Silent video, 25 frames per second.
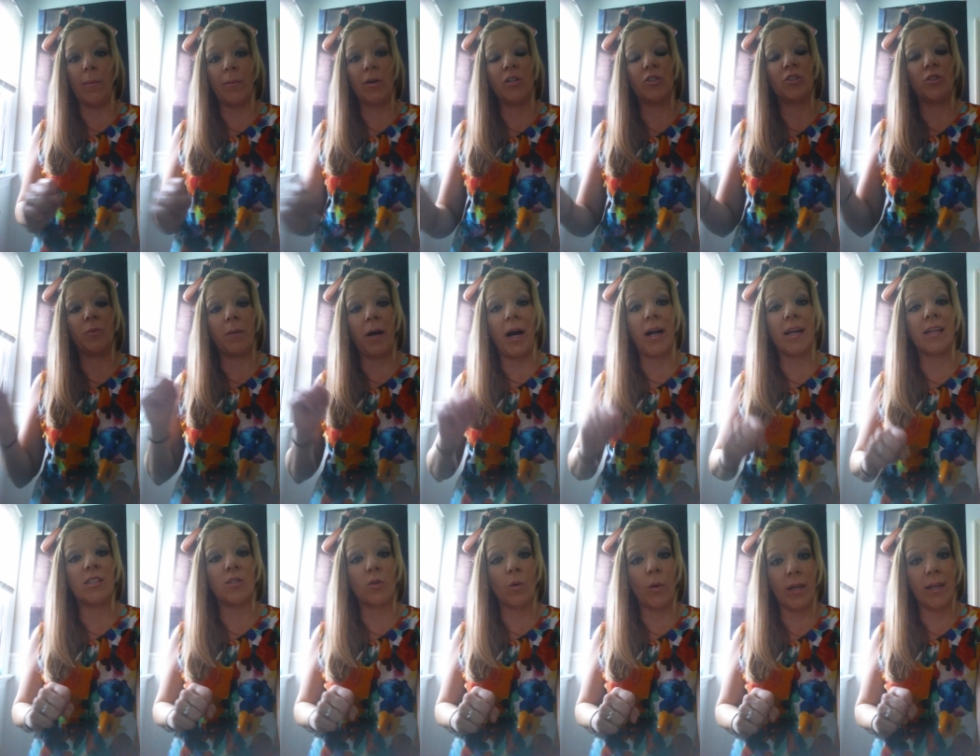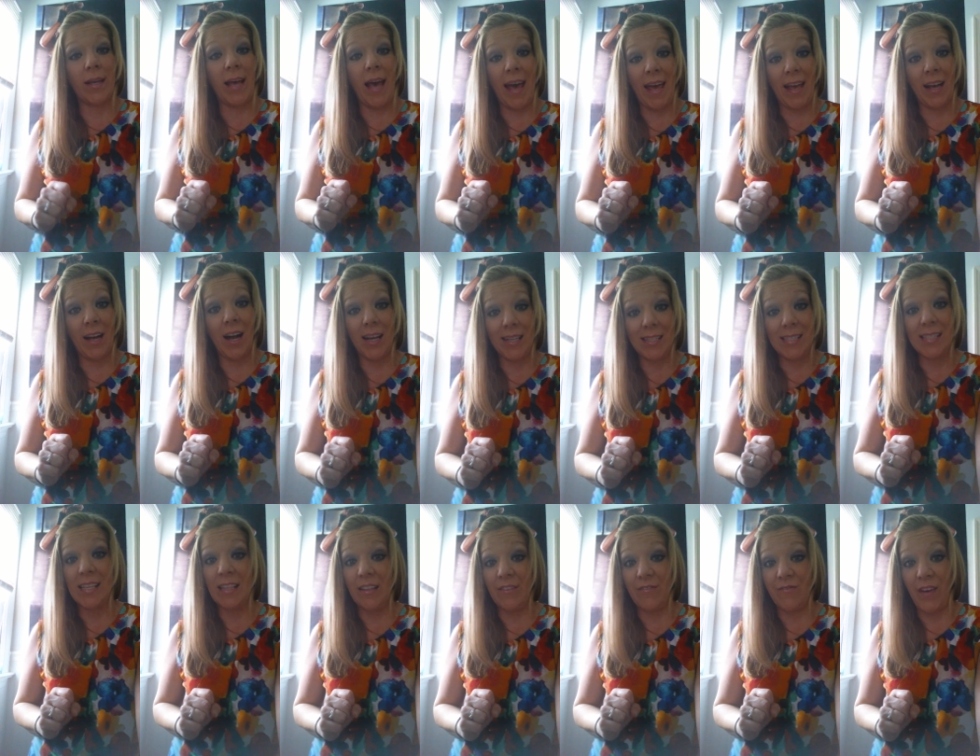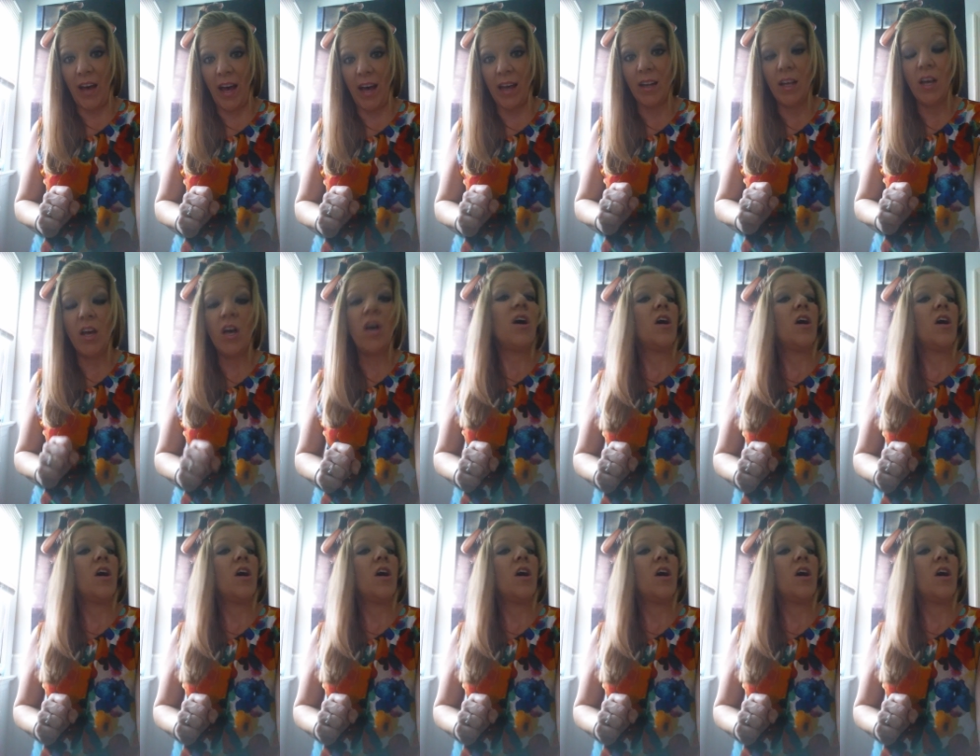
because your body's going to hang on to the fat.